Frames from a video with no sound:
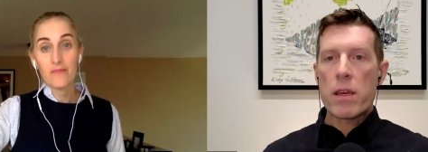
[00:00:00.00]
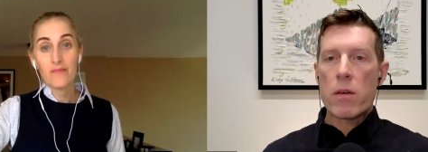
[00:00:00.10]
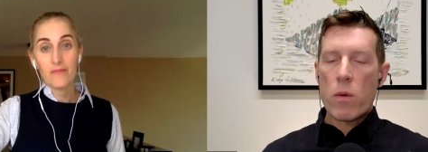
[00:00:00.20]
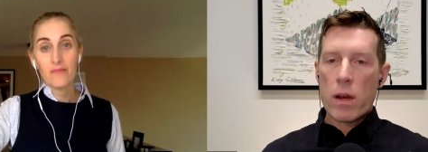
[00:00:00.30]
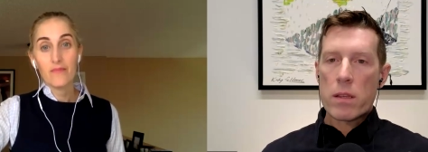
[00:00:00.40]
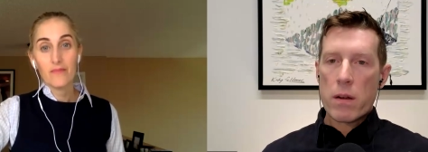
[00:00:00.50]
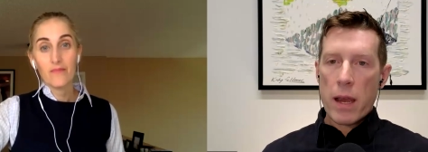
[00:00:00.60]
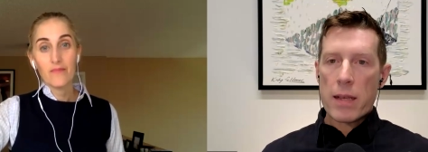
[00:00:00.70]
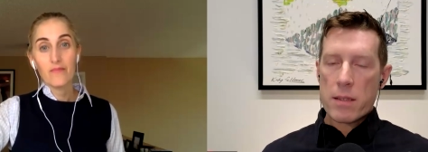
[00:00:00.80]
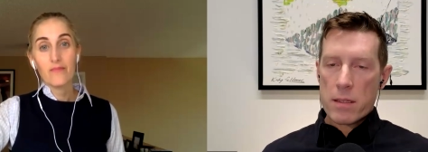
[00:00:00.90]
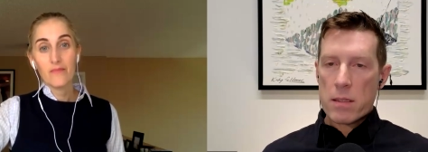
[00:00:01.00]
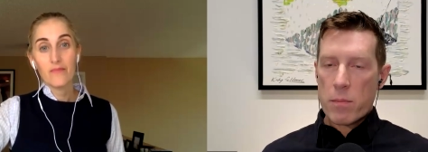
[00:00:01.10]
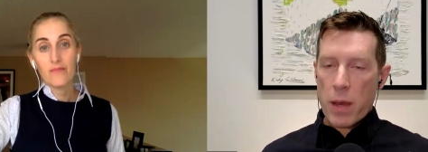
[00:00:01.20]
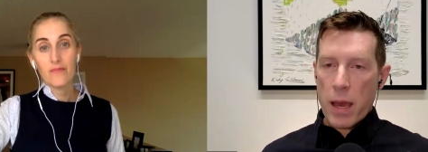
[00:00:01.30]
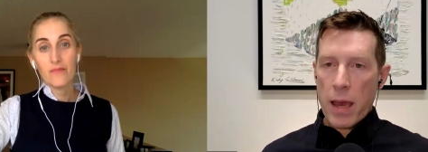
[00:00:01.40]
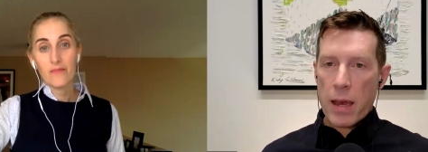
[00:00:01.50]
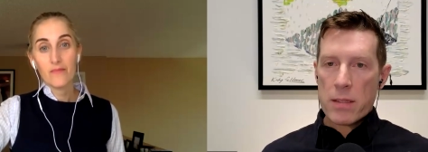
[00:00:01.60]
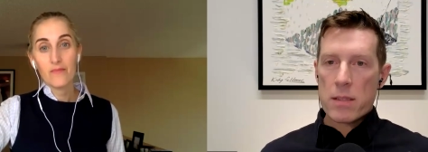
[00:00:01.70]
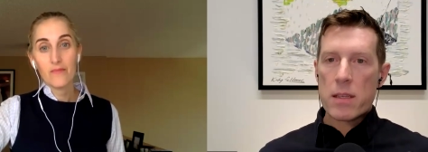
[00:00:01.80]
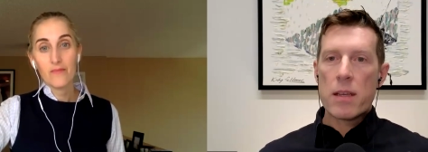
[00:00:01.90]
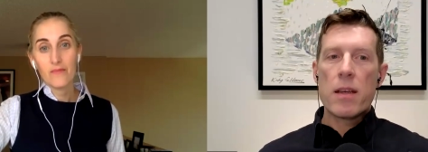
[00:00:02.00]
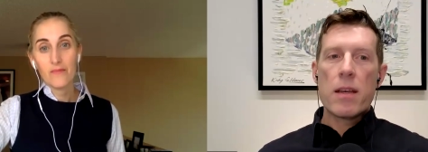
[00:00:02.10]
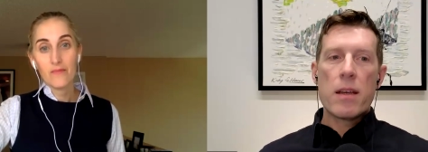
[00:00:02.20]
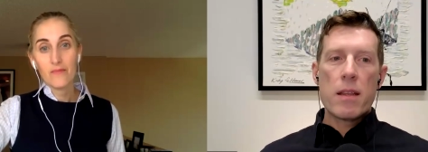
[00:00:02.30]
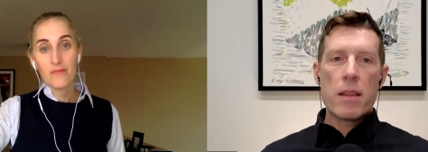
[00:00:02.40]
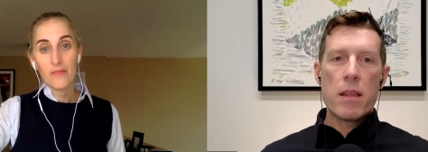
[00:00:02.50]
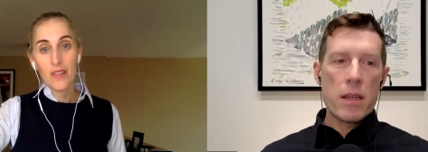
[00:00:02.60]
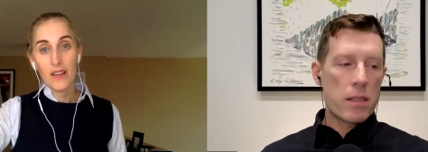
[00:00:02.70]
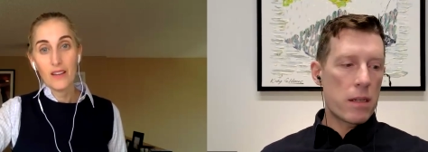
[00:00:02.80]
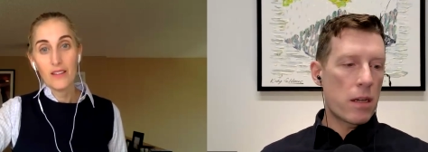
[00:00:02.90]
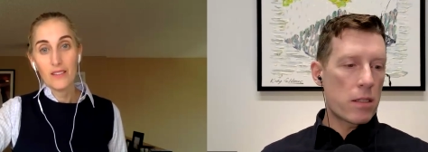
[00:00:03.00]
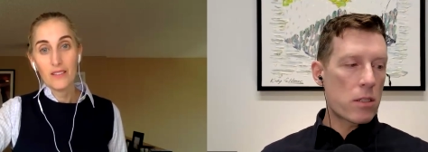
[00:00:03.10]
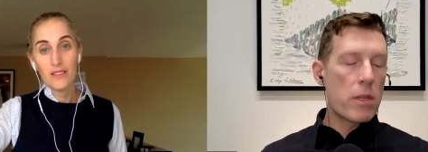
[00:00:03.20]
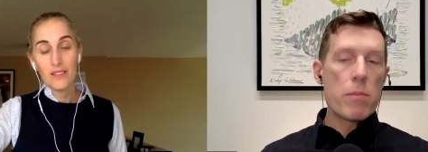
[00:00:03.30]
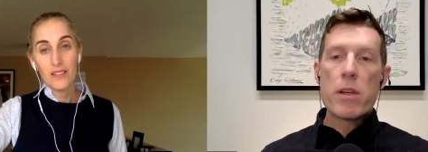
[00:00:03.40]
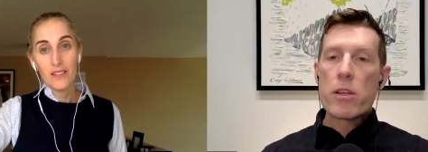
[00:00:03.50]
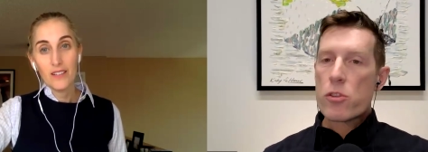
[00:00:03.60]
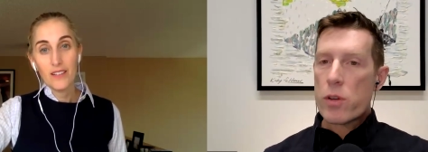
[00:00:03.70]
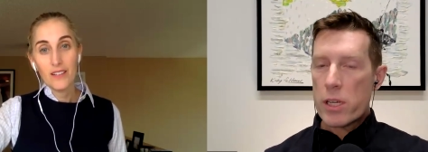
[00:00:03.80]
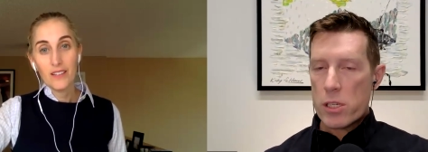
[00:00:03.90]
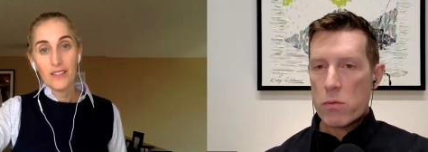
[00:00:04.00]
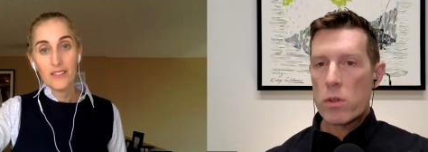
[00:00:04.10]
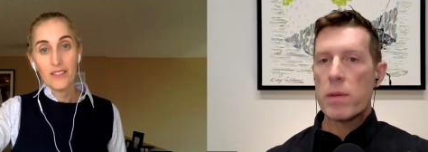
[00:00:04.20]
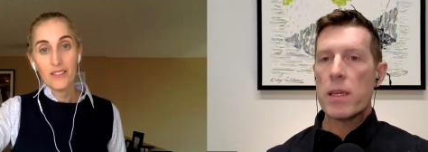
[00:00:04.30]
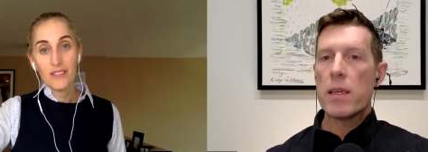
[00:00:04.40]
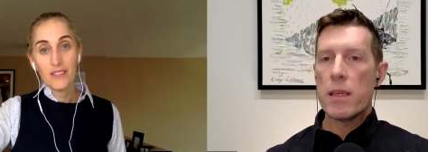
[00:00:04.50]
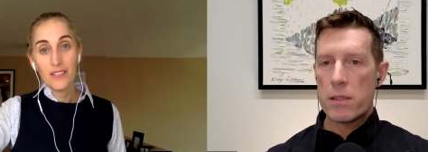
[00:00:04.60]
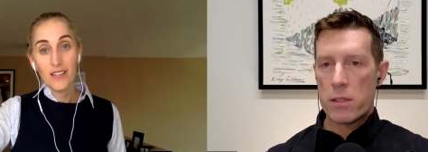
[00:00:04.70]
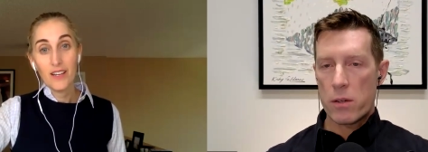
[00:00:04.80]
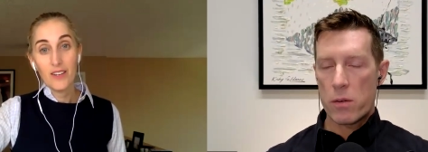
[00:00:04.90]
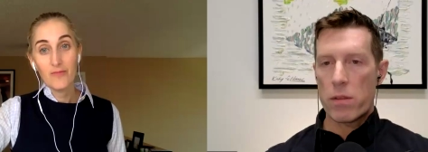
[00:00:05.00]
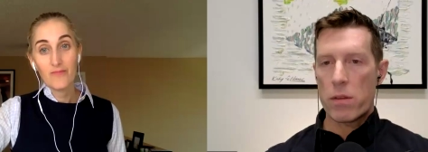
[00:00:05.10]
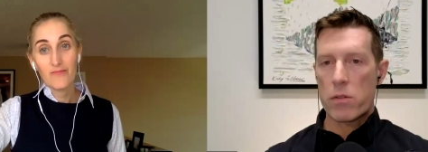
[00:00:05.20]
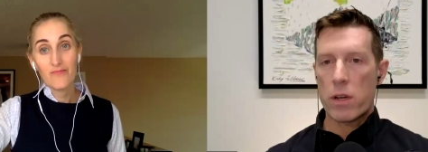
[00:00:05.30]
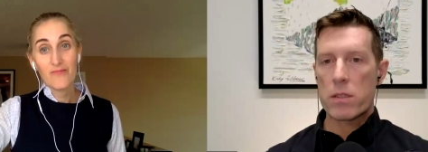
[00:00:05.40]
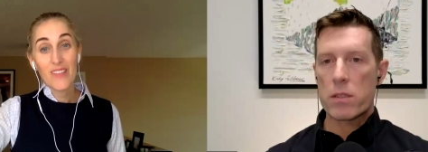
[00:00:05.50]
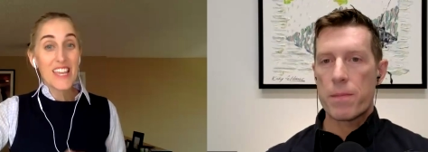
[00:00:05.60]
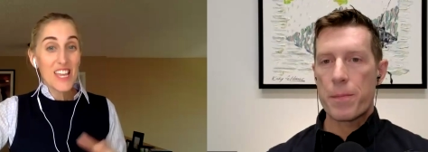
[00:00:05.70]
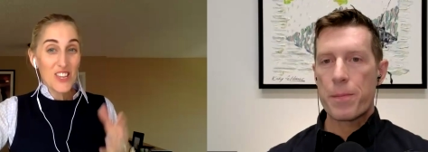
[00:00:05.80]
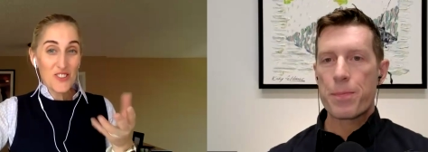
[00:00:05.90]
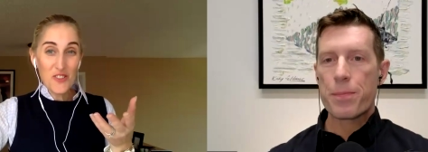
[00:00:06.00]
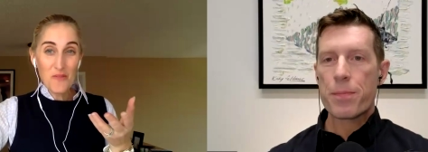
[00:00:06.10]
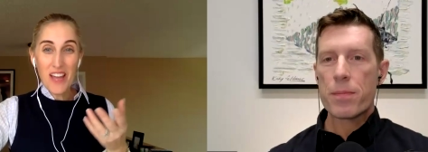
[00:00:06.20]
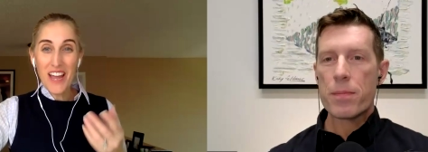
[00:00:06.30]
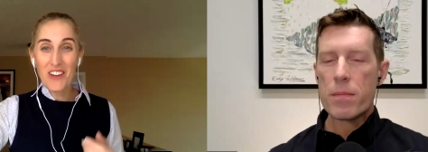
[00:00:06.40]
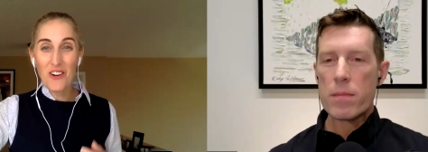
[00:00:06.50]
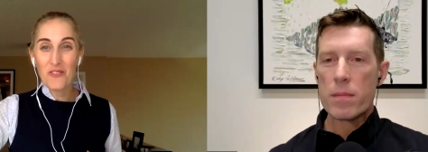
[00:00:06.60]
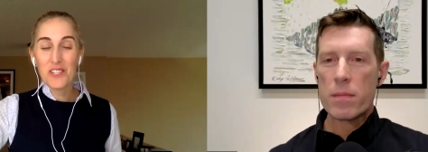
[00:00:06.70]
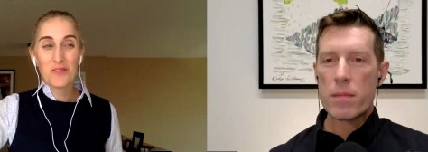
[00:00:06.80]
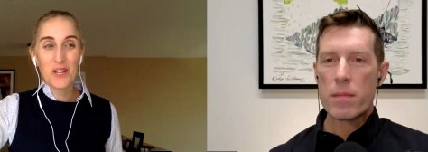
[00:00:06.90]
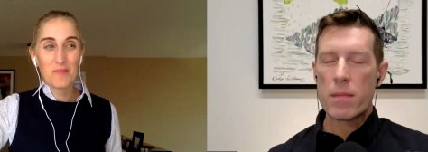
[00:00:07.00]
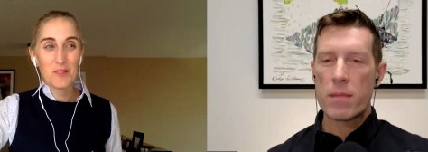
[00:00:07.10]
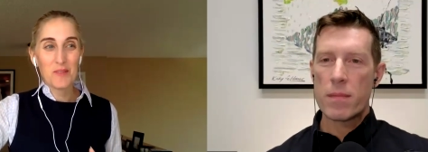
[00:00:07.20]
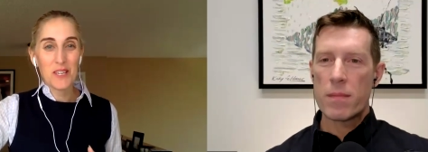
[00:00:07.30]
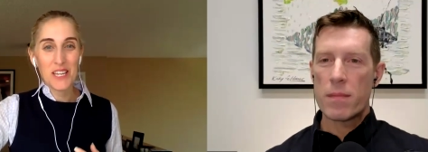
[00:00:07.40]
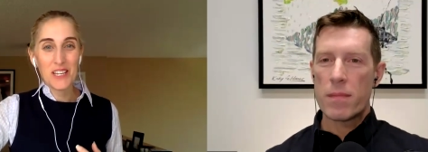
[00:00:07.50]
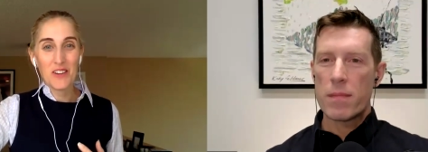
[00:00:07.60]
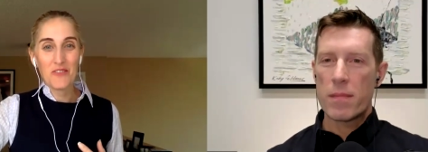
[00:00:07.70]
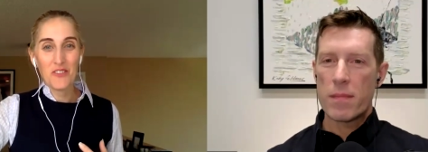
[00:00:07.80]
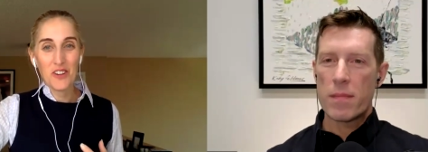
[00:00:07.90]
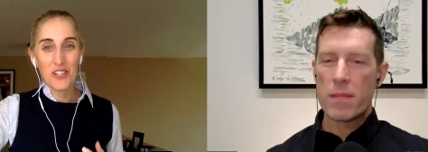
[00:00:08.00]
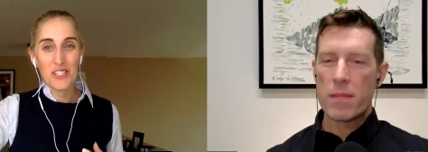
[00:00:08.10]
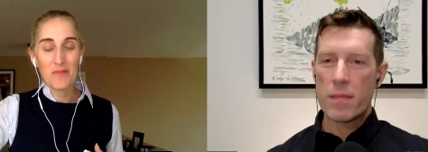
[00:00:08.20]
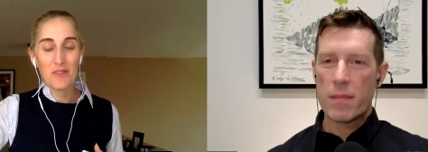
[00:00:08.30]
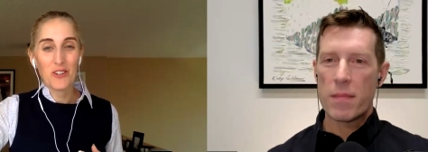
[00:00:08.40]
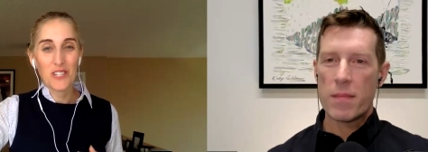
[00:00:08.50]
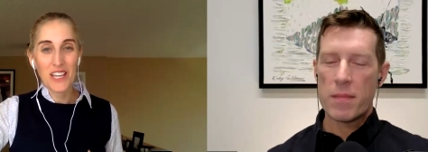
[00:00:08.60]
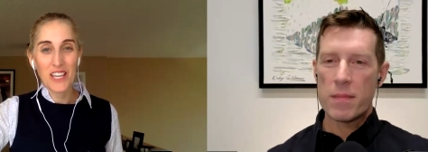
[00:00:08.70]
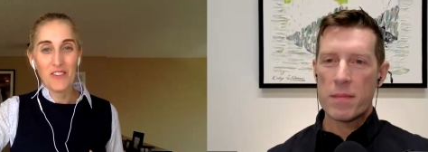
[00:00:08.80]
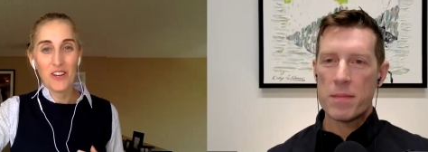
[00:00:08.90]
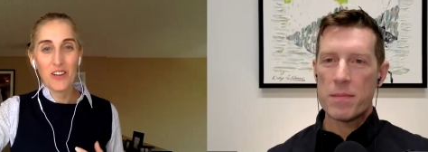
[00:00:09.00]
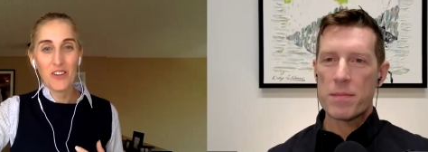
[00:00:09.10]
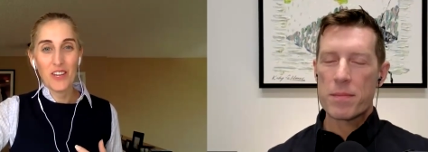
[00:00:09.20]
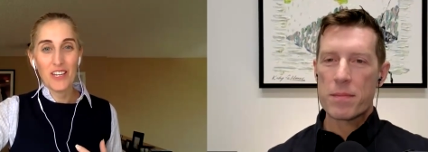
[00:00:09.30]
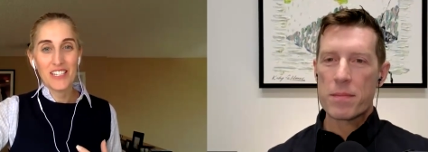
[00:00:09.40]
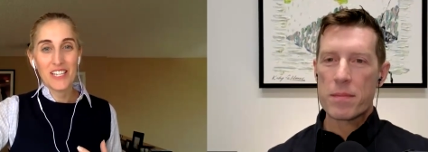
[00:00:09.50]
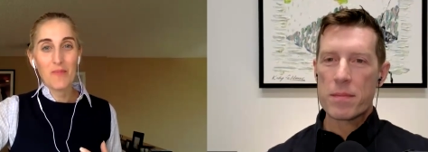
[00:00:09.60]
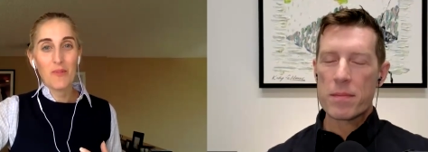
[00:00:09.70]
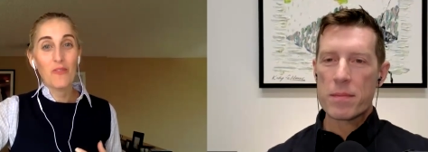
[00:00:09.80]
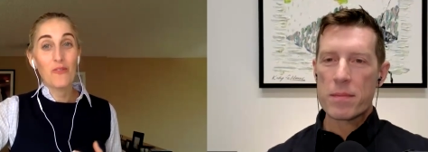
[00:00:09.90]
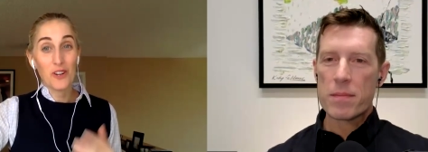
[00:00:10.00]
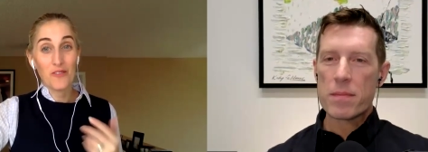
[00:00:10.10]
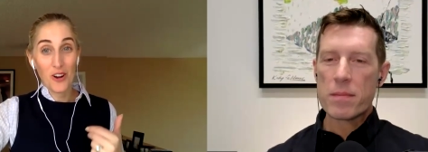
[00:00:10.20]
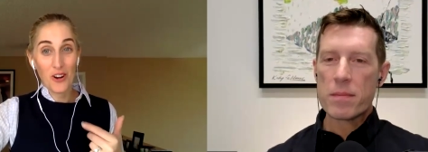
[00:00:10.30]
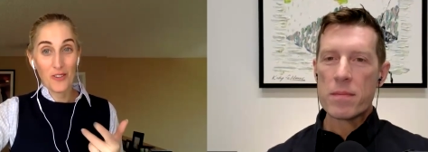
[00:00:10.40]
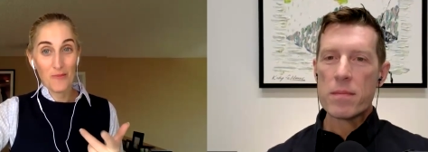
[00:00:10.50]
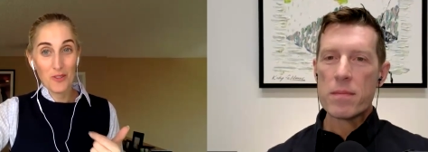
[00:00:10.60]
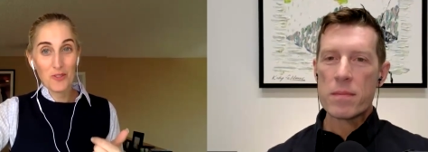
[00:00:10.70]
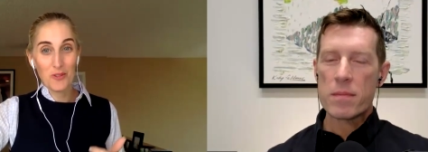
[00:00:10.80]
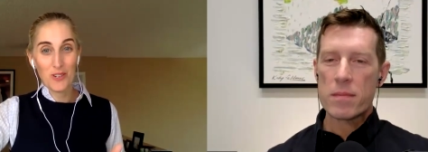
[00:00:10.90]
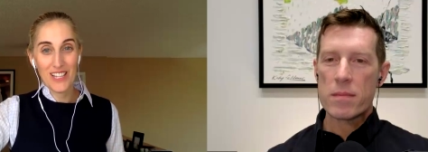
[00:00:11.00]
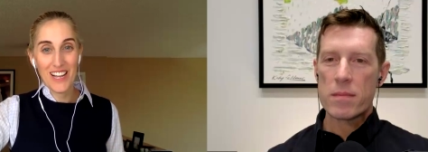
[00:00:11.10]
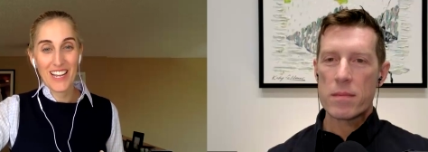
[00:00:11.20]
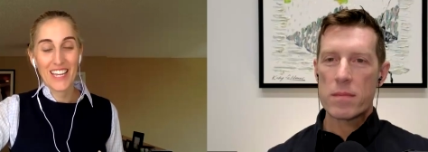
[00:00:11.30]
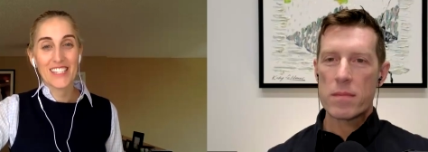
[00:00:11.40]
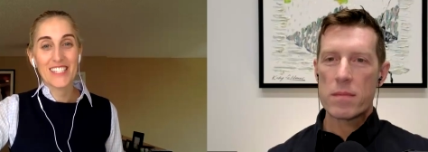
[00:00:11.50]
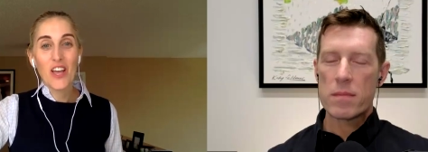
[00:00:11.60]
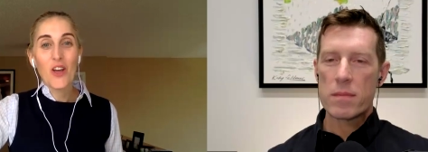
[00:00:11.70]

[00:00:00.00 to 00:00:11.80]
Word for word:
Speaker 1: mm-hmm. they want their assets to pass that yeah. uh, some administration would be easier yeah. with a trust.
Speaker 2: You know, Matt, I always, when I'm speaking for various seminars, I give a, an example of one of our mutual clients,